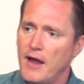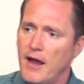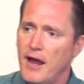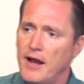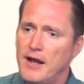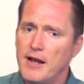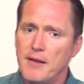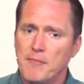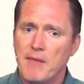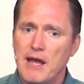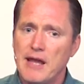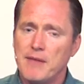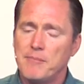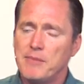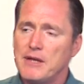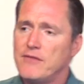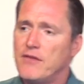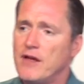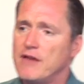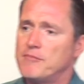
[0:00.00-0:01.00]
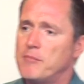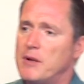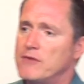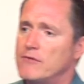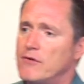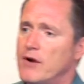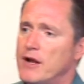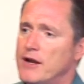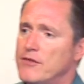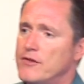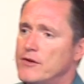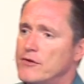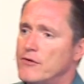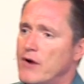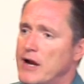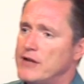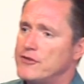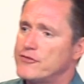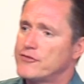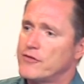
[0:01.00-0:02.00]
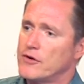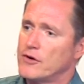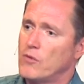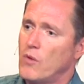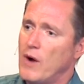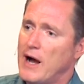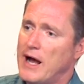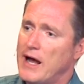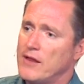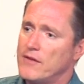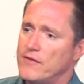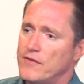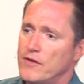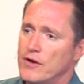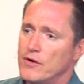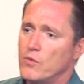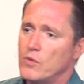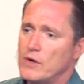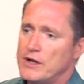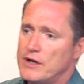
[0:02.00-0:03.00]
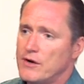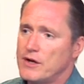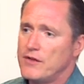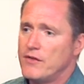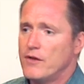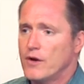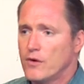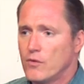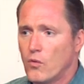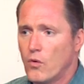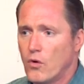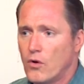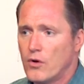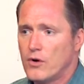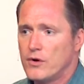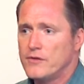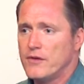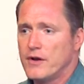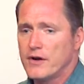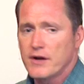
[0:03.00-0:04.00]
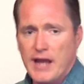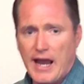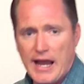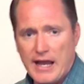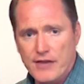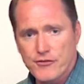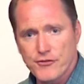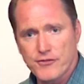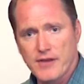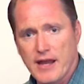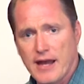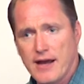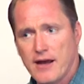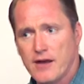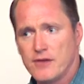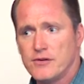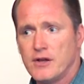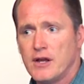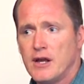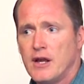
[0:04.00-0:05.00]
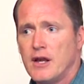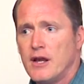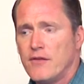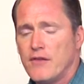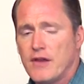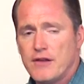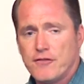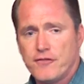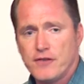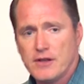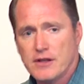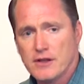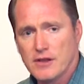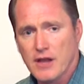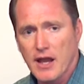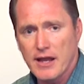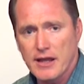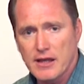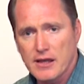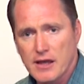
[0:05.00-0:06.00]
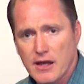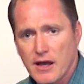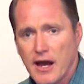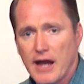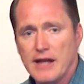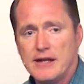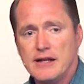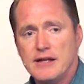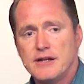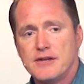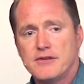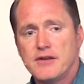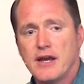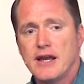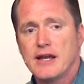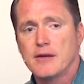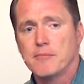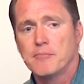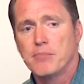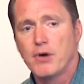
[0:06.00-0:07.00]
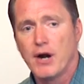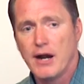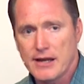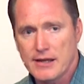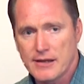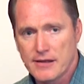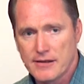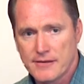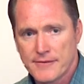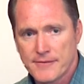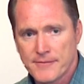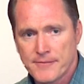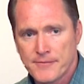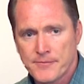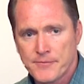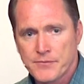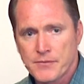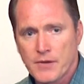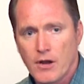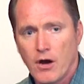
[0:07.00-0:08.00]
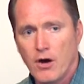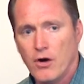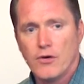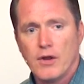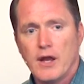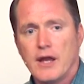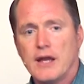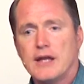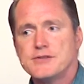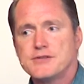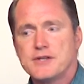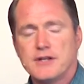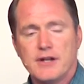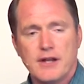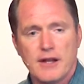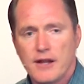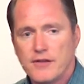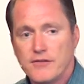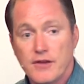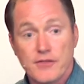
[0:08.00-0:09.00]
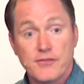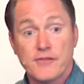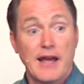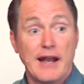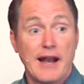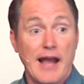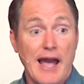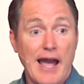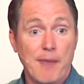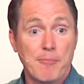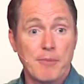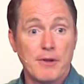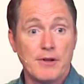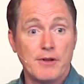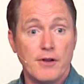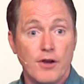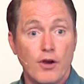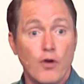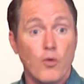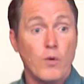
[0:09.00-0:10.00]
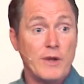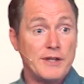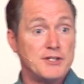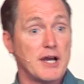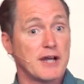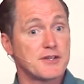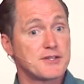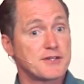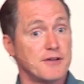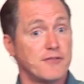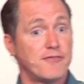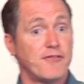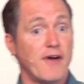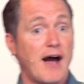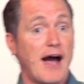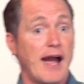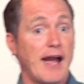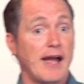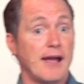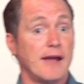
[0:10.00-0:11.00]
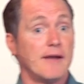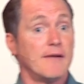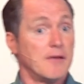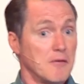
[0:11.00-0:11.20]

And it may be they've been running the race for a while and they're weary, they're worn, they're cast down. They feel like, I need to take a break. Oh, doesn't that happen? We justify.